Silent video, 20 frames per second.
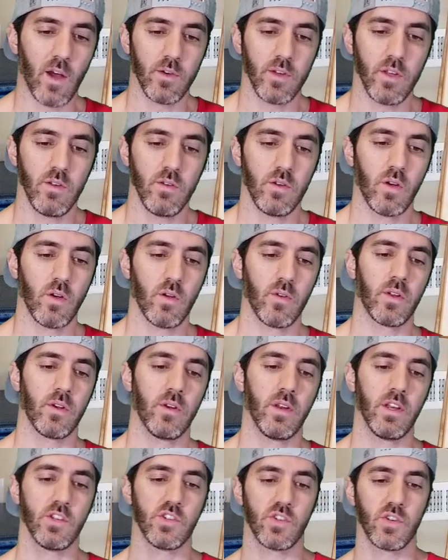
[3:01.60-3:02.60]
do you know they're
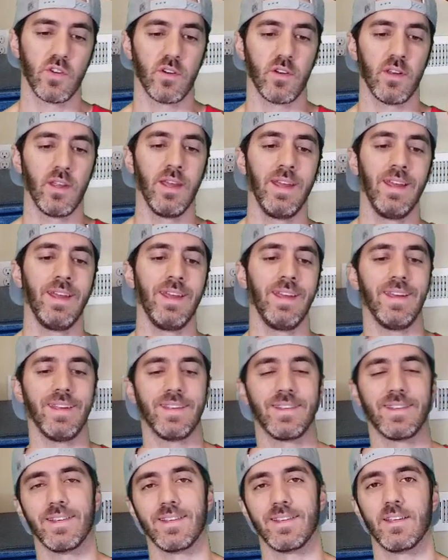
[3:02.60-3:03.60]
injured?
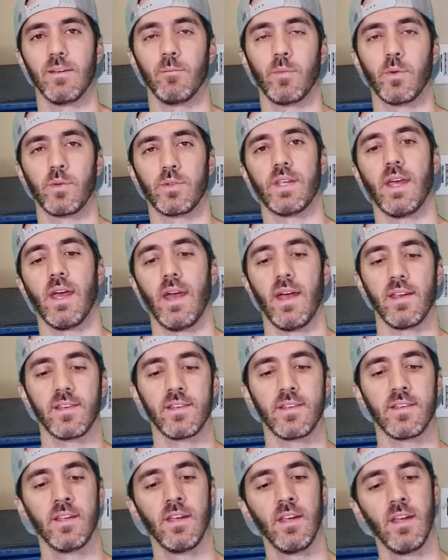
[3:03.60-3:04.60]
It's a simple
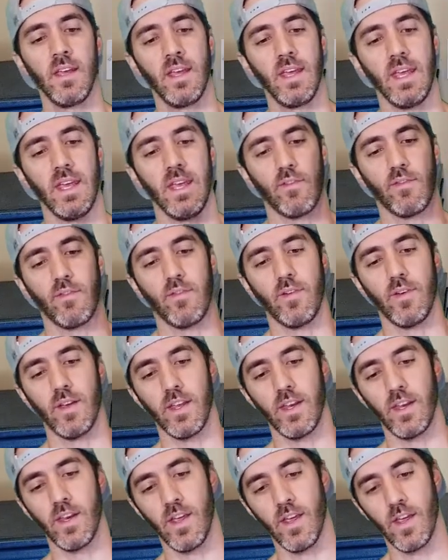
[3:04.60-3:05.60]
test. If
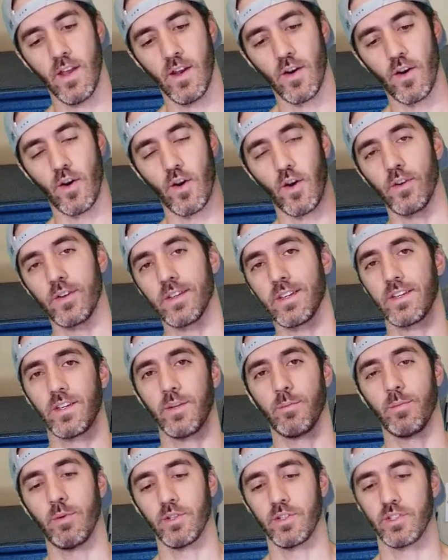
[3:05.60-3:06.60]
it hurts to
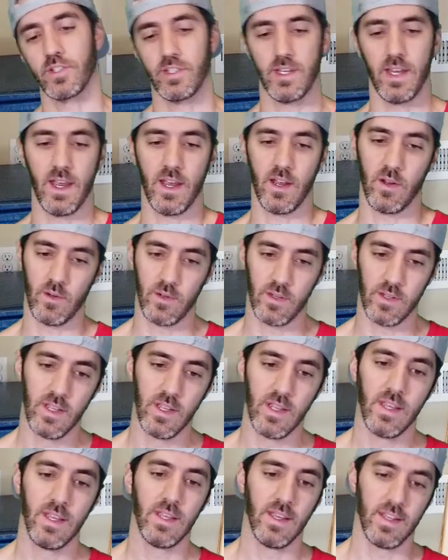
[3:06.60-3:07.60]
push down,
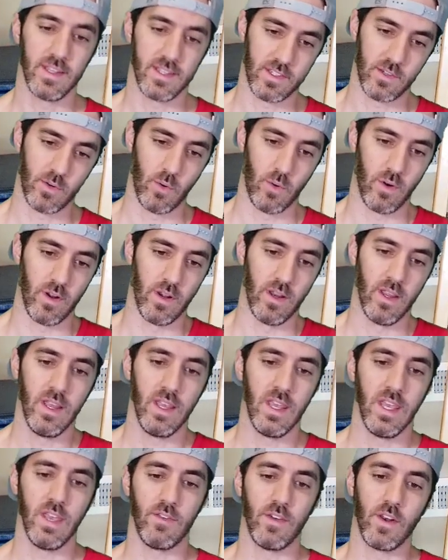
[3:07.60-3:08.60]
it's torn.
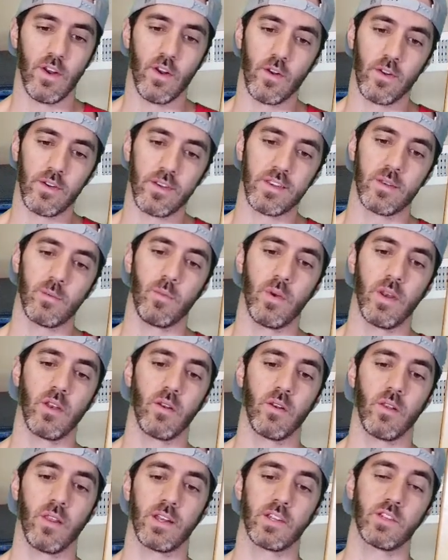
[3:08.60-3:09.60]
If it hurts to bring
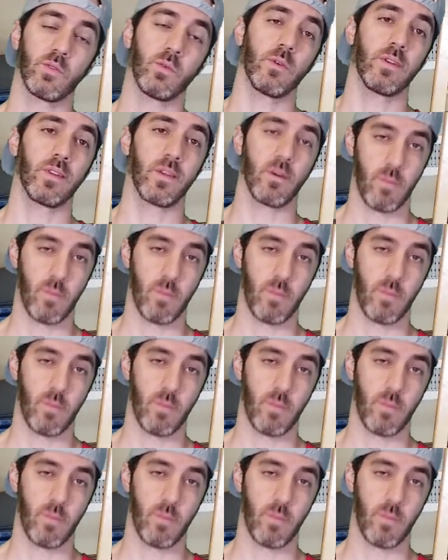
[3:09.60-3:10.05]
your leg towards your